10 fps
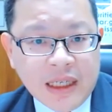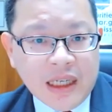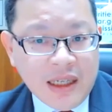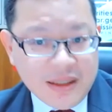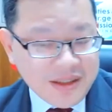
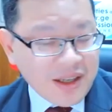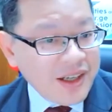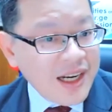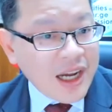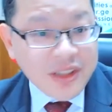market,
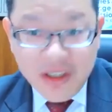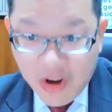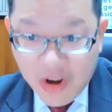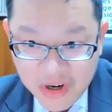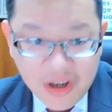starting out
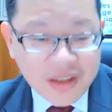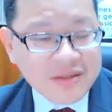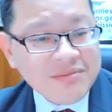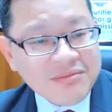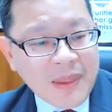in Hong
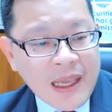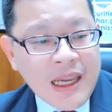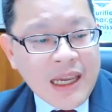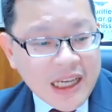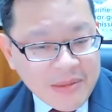Kong.
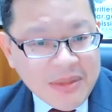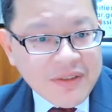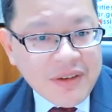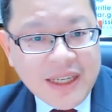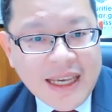
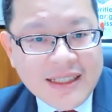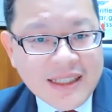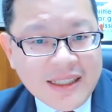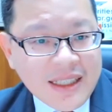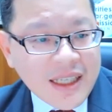Coming from the
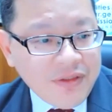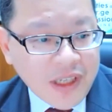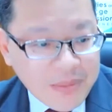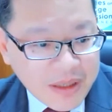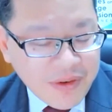SEC, a
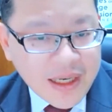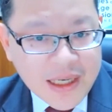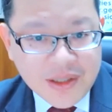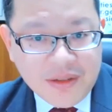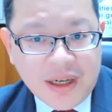Philippine
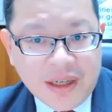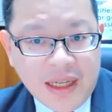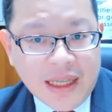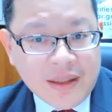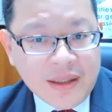financial
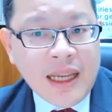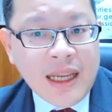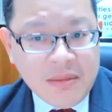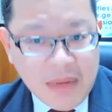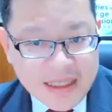regulator,
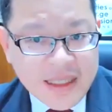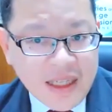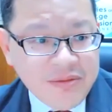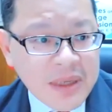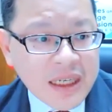and
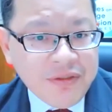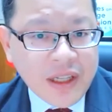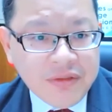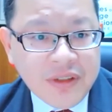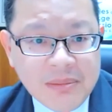myself being a
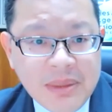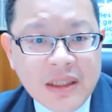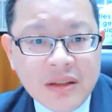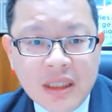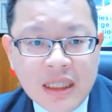fellow
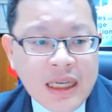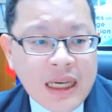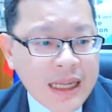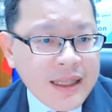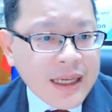Filipino,
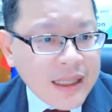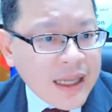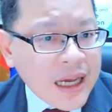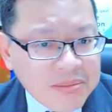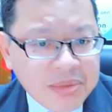I take a
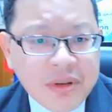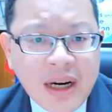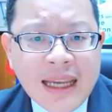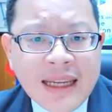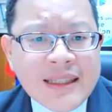lot of
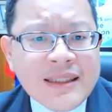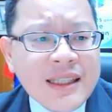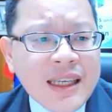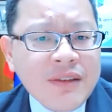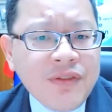pride in
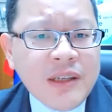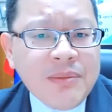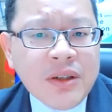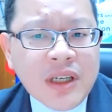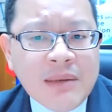seeing
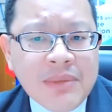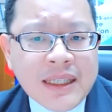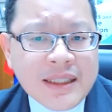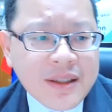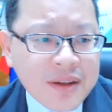Filipino
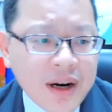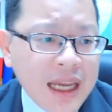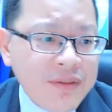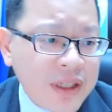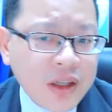companies
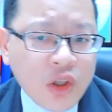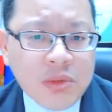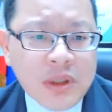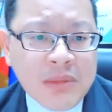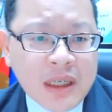thrive in the
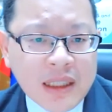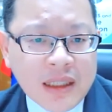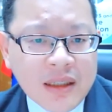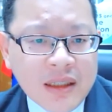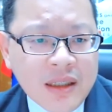global
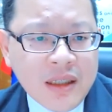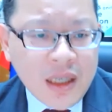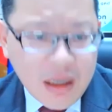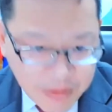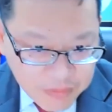market.
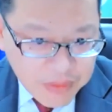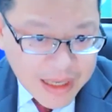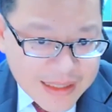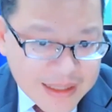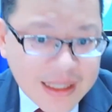We've
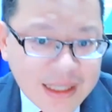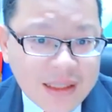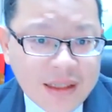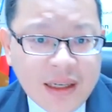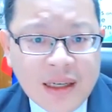already
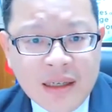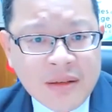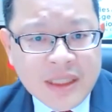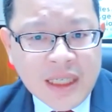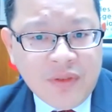seen
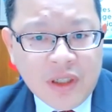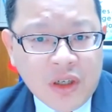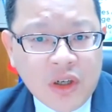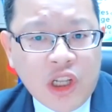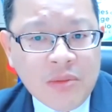several
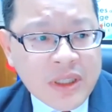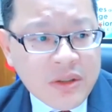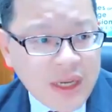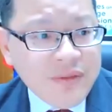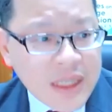
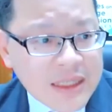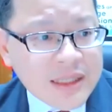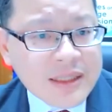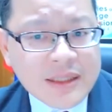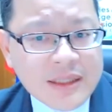conglomerates who have done
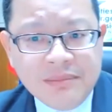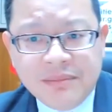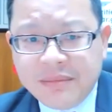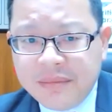this.